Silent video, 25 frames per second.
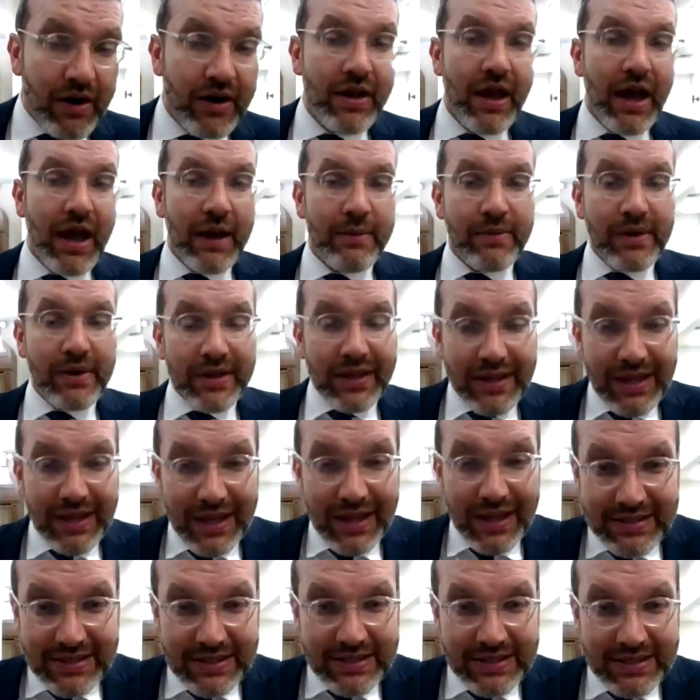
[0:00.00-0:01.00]
Amalek
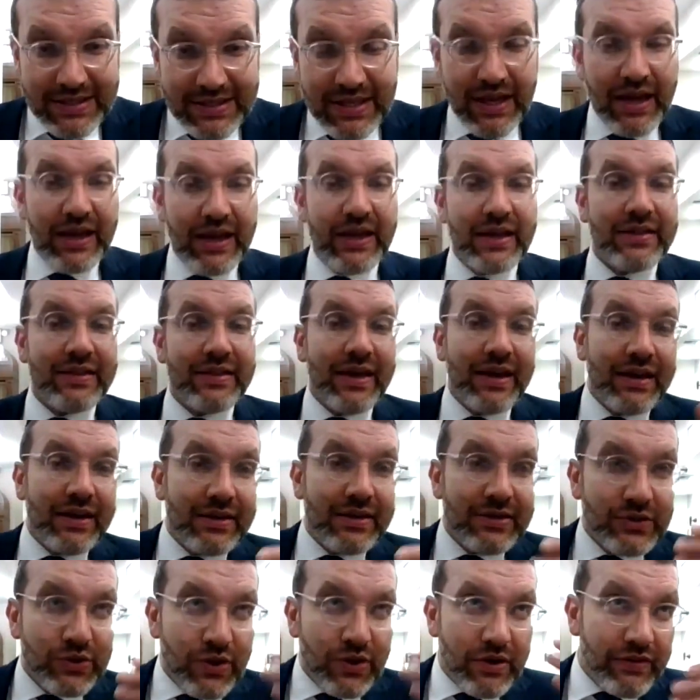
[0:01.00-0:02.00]
exists today, and they
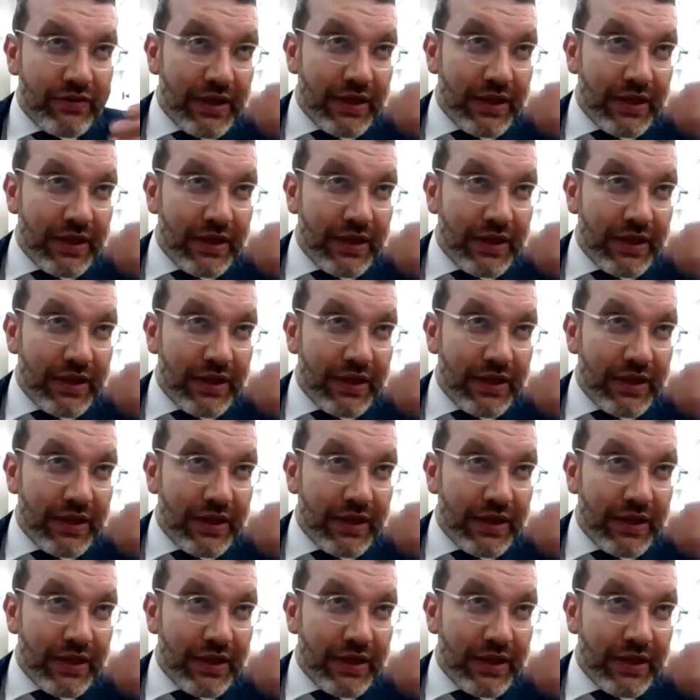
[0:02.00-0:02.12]
sort of,